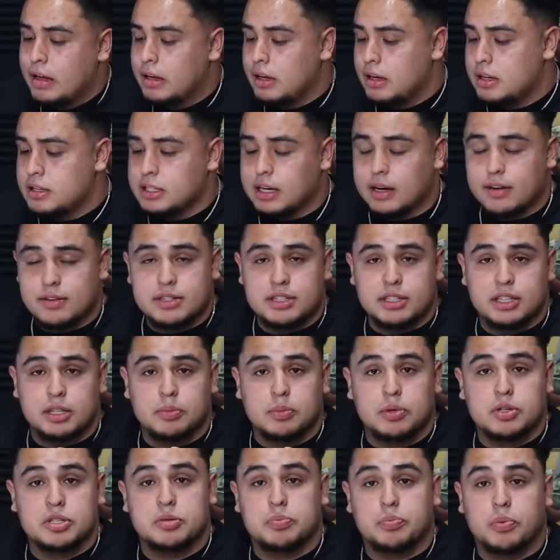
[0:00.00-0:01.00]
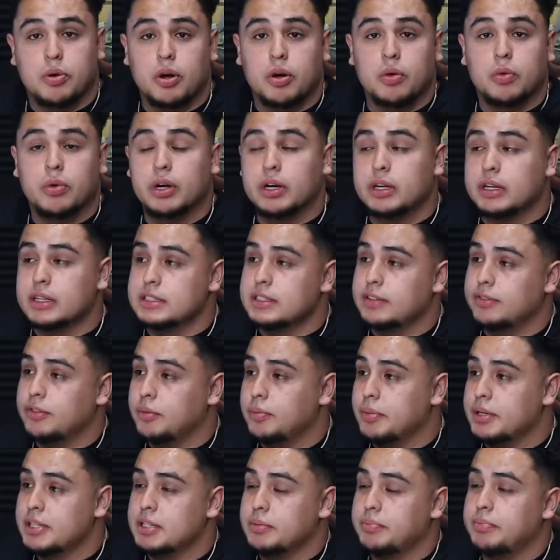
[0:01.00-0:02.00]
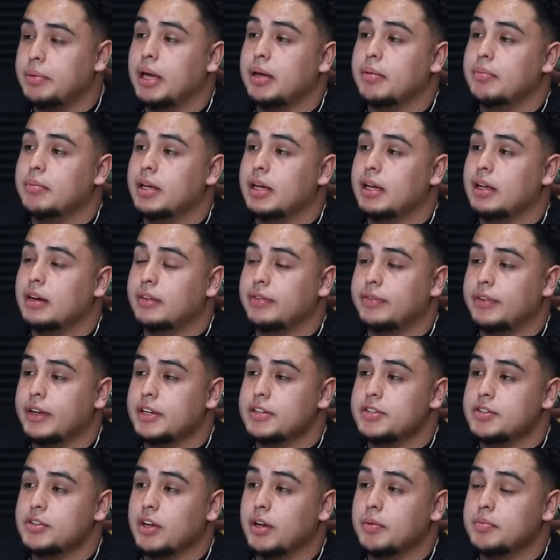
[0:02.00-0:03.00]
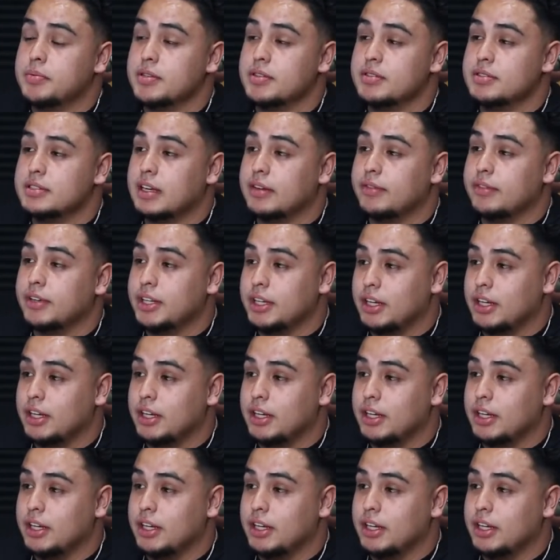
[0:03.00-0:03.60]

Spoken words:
is obviously the most important one, because if you miss a payment, it affects you up to 7